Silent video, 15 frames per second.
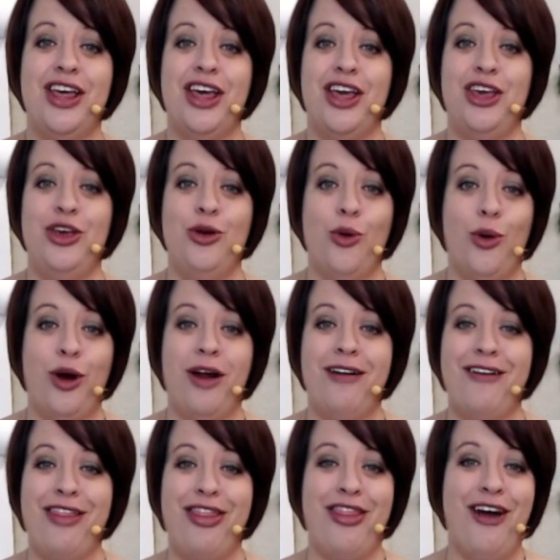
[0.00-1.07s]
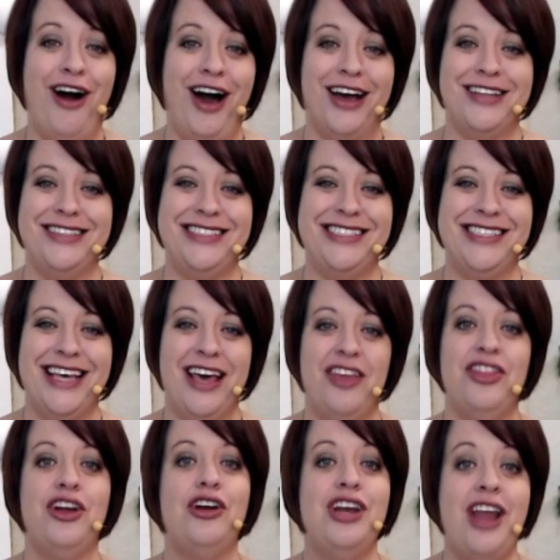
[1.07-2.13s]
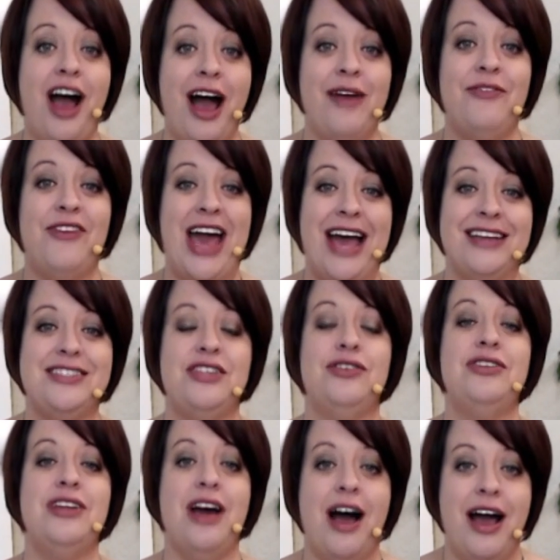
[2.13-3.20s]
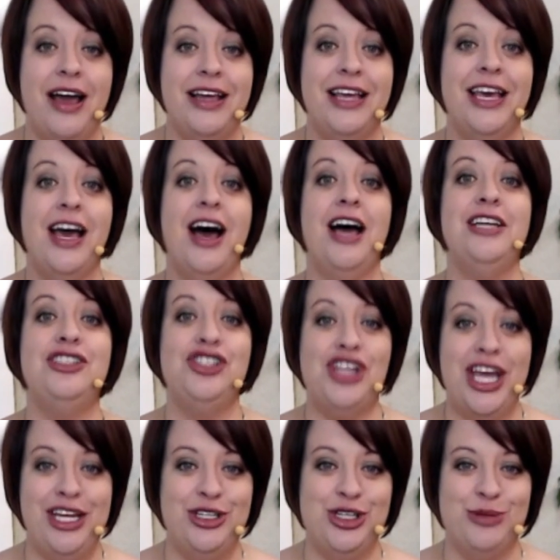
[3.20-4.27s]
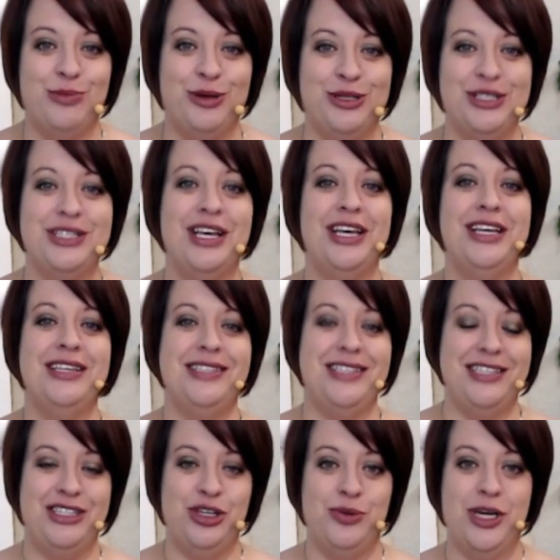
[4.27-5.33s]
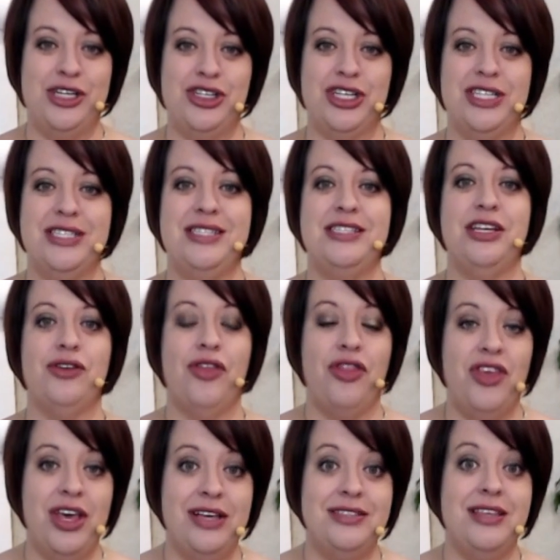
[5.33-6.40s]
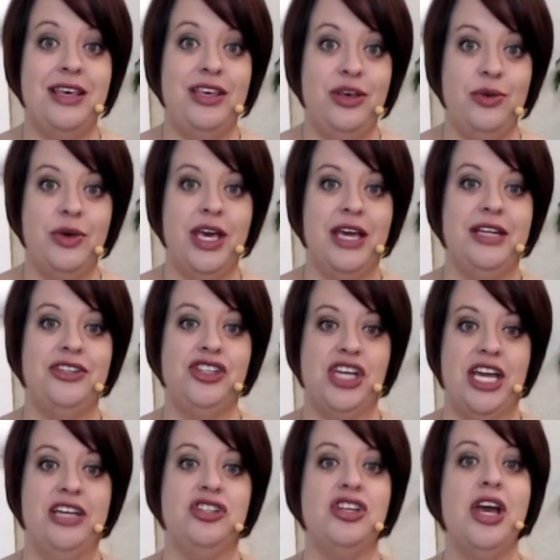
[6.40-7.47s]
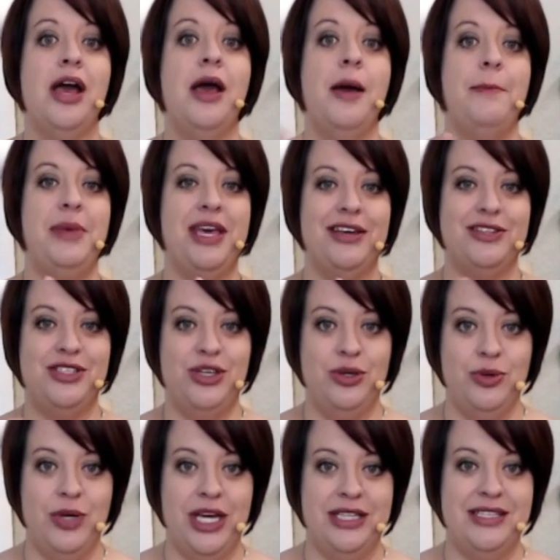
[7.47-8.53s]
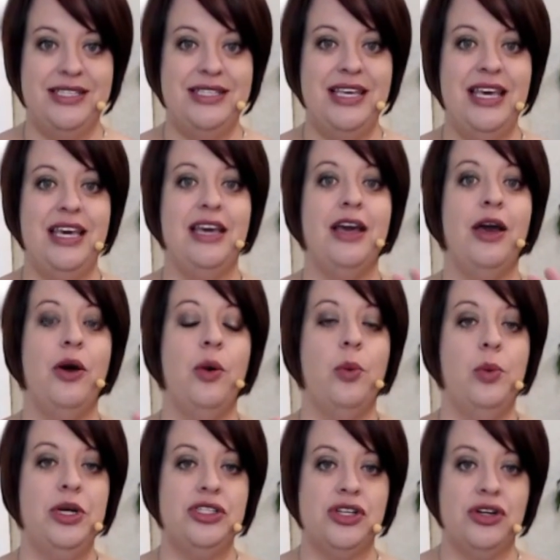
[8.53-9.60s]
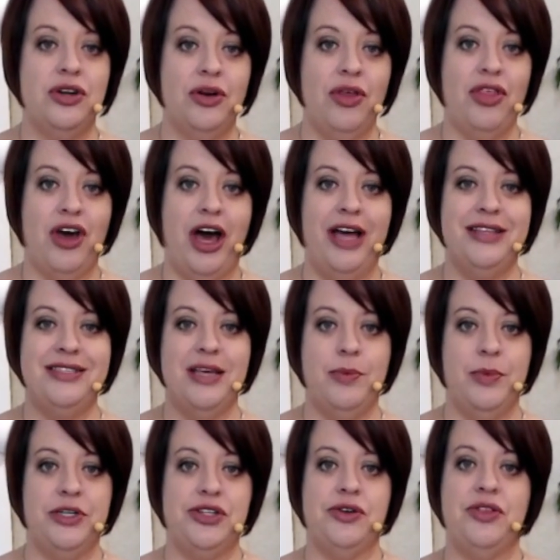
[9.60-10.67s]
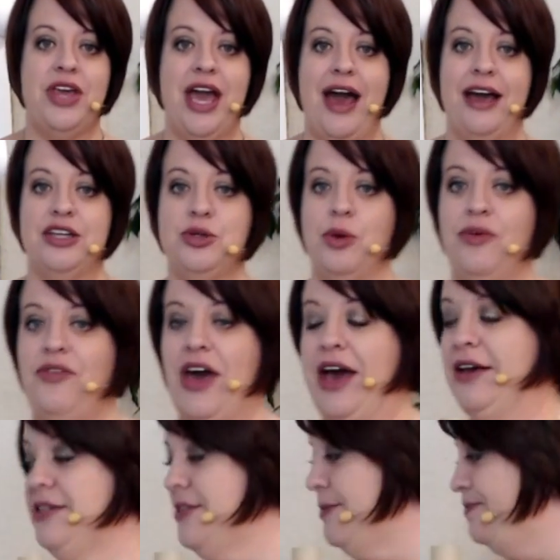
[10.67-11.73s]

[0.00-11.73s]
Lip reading: your thoughts. They're not facts. They're not unchangeable situations. They're things that you can change because you can see which are your thoughts and which are the actual facts.